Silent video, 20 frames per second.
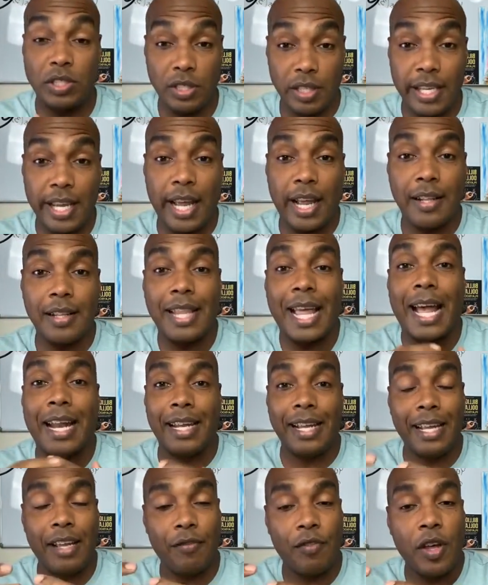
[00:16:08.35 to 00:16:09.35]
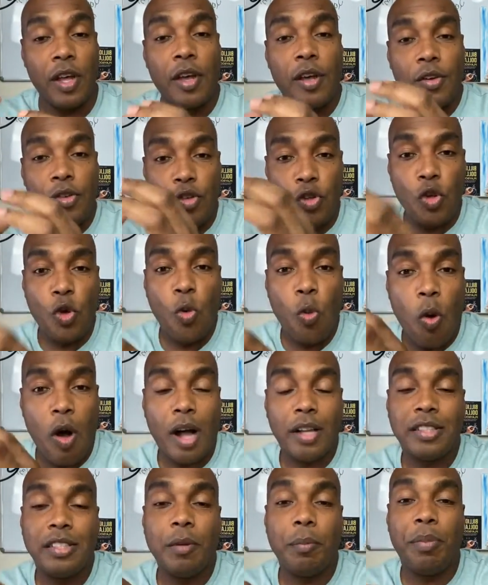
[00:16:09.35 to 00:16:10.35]
which again, that if you
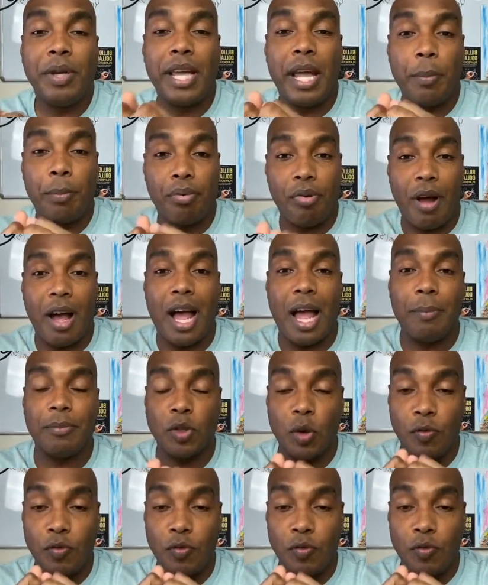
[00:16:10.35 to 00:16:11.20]
want to be a prime,